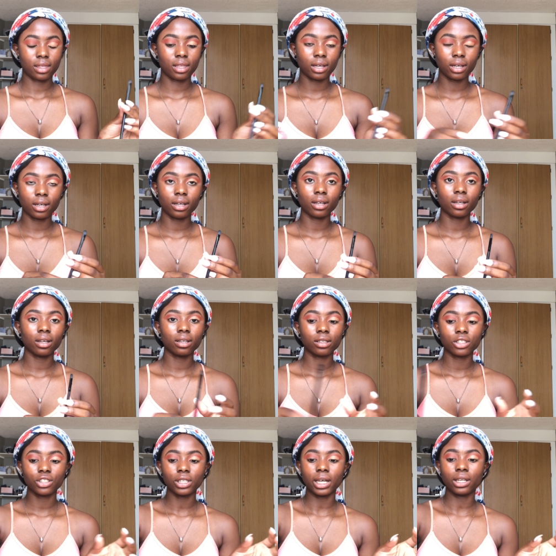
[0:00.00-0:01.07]

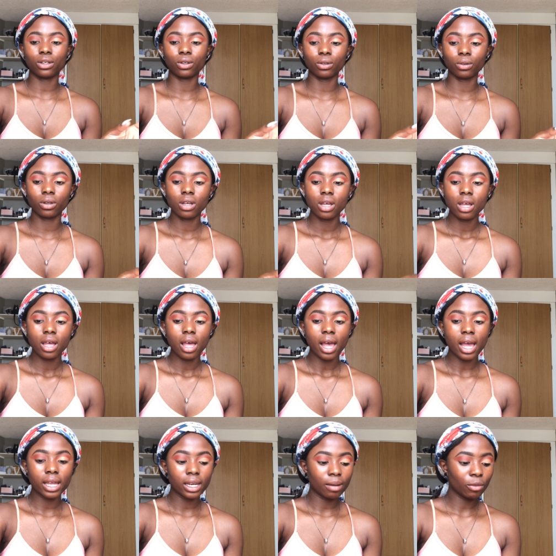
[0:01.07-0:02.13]
the shadow.
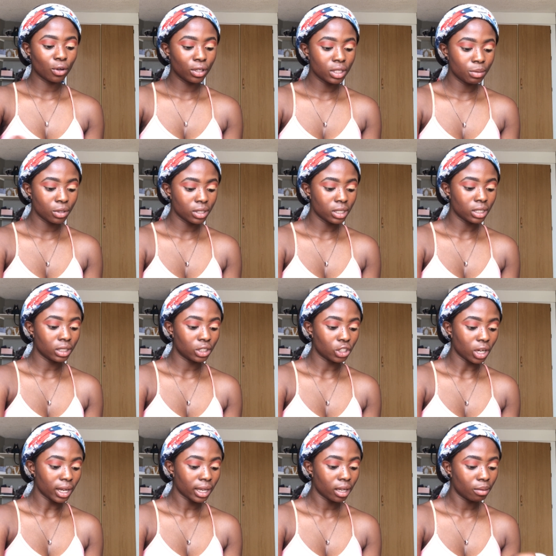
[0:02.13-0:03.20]
And I'm going to be using the
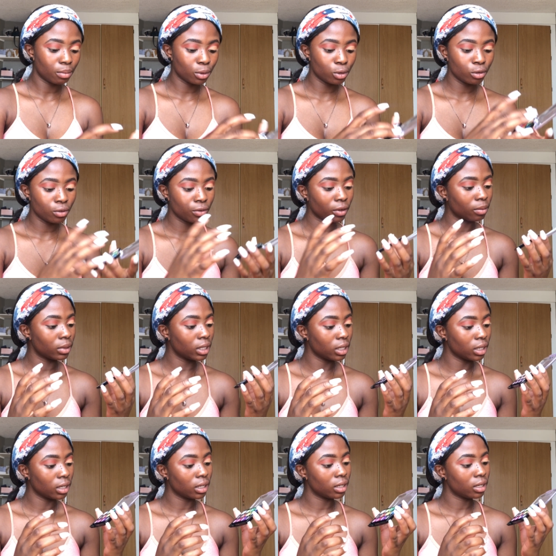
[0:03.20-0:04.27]
darker blue from
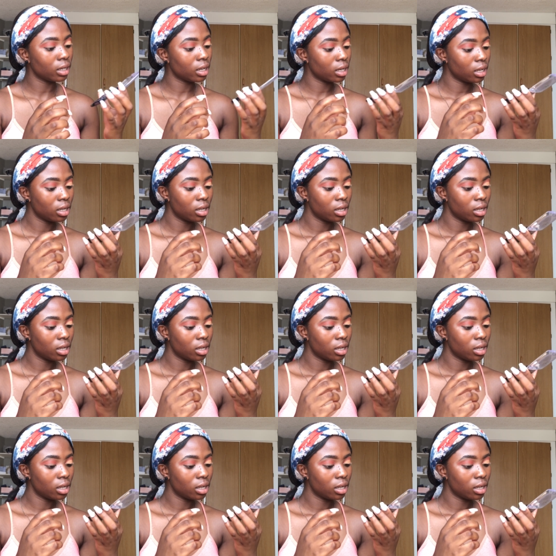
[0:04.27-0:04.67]
the